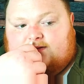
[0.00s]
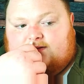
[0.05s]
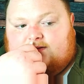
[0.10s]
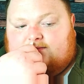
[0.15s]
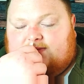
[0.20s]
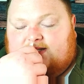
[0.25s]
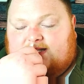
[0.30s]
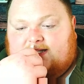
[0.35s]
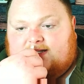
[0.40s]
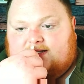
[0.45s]

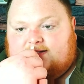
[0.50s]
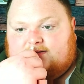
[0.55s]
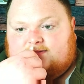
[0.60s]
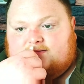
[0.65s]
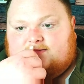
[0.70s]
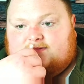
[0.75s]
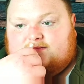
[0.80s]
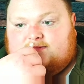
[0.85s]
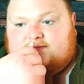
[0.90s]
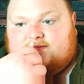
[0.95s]
Man,
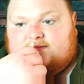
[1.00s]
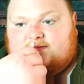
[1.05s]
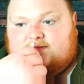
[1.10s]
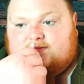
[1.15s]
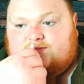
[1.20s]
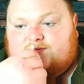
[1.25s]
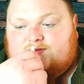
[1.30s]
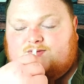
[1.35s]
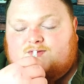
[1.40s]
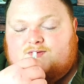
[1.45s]

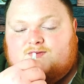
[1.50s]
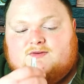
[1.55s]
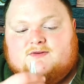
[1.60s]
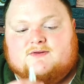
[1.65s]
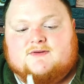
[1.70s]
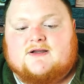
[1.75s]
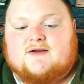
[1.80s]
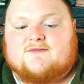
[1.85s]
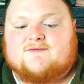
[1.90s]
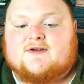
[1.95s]
whew,
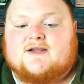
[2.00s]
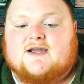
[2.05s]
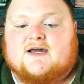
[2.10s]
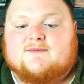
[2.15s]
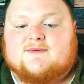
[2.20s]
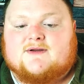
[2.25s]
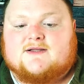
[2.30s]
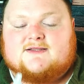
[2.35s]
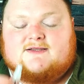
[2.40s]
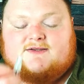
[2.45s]
I forgot
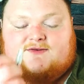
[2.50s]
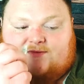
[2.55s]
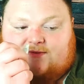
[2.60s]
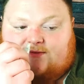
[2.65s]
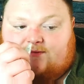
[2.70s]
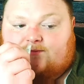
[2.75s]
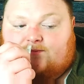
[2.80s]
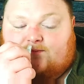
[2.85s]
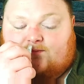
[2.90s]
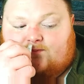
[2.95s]
about this
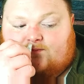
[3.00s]
one.